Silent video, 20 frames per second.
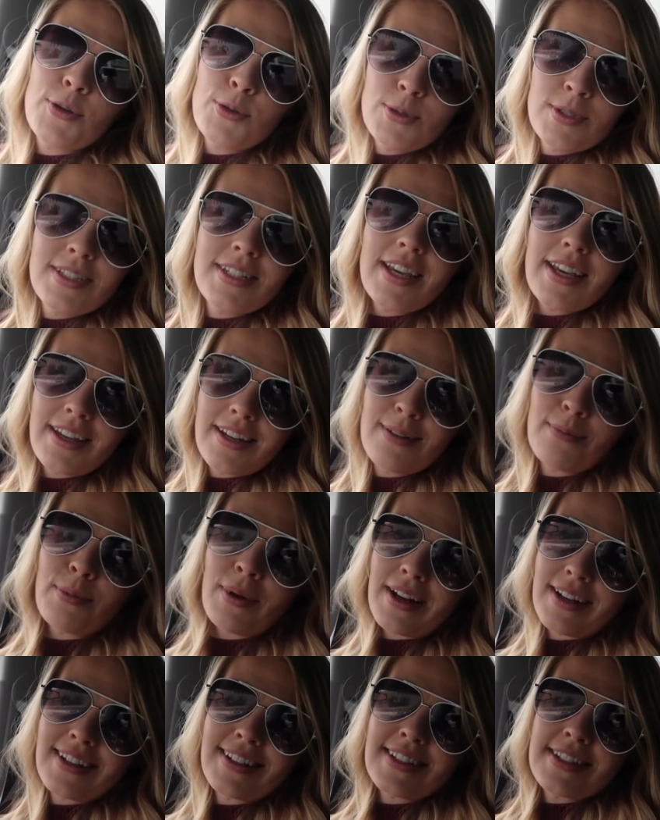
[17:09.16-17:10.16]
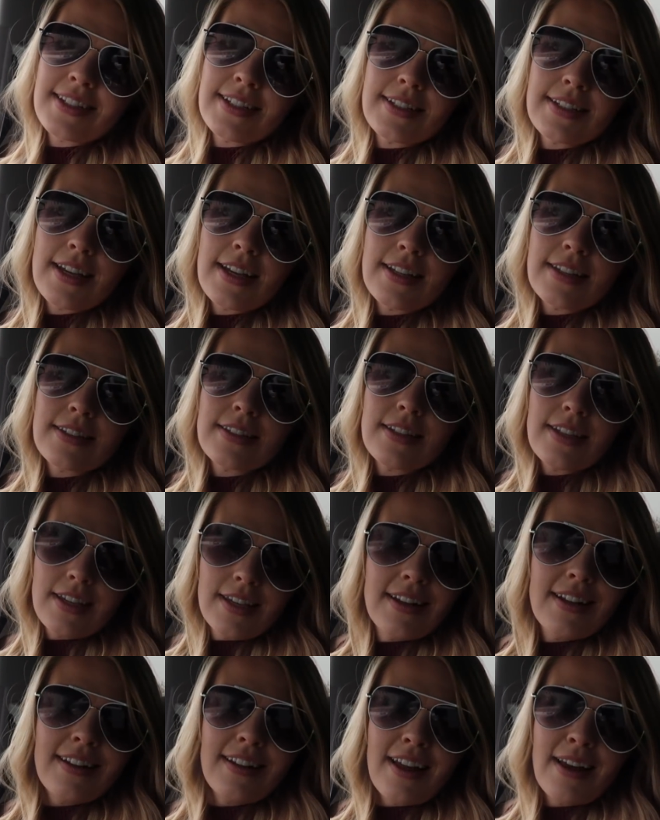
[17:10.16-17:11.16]
Who's taking a pregnancy test
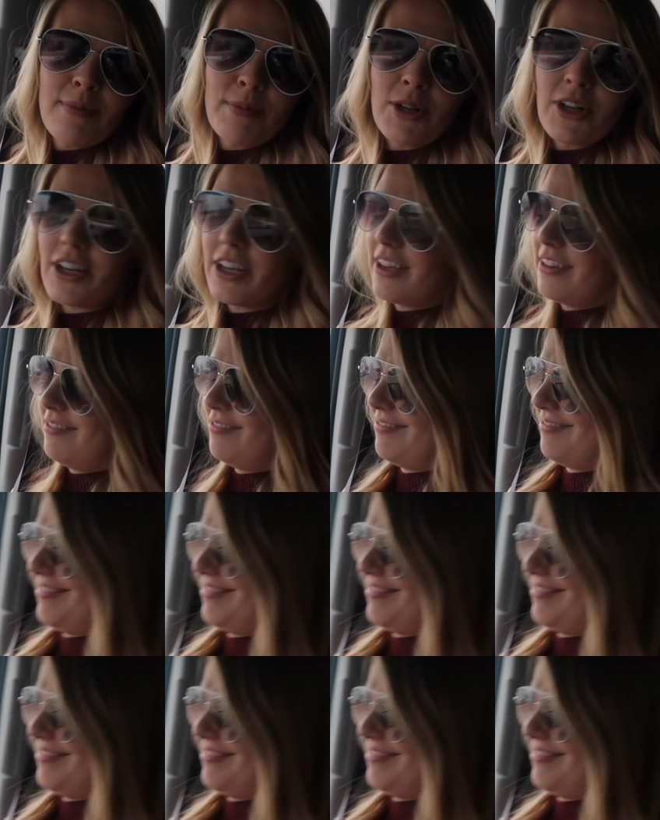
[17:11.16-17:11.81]
in a library?